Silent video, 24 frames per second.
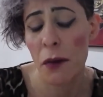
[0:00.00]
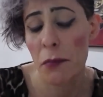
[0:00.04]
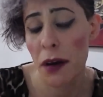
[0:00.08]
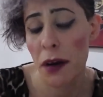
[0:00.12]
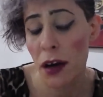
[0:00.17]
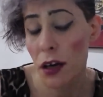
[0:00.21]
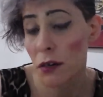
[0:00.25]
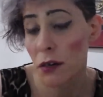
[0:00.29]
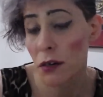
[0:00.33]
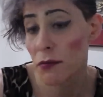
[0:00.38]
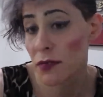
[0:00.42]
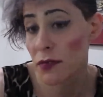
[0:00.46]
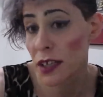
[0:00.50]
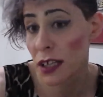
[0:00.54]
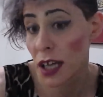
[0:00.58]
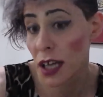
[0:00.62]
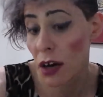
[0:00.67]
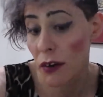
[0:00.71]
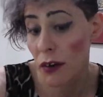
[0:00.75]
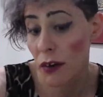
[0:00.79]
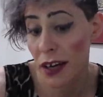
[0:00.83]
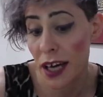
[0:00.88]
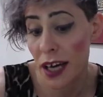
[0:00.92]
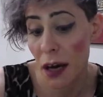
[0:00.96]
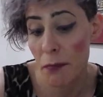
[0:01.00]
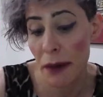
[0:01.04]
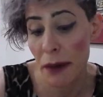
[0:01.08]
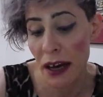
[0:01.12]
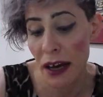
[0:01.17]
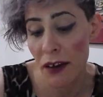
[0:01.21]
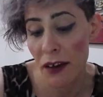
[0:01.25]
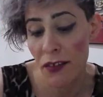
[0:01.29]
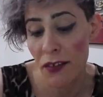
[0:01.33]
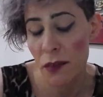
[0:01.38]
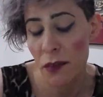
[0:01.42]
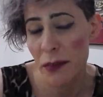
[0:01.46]
but hopefully going
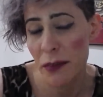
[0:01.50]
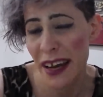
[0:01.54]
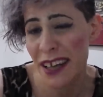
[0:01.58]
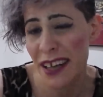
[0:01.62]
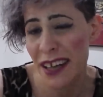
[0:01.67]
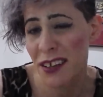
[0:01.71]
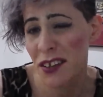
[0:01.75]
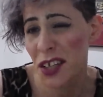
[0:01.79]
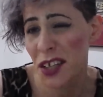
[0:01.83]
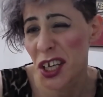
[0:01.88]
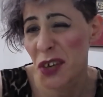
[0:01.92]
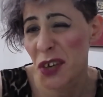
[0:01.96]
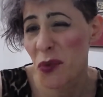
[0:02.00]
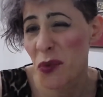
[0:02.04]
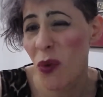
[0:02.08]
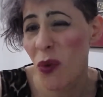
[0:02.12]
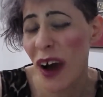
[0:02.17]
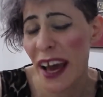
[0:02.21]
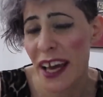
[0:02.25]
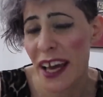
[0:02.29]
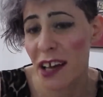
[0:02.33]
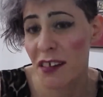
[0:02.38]
about them in a new way.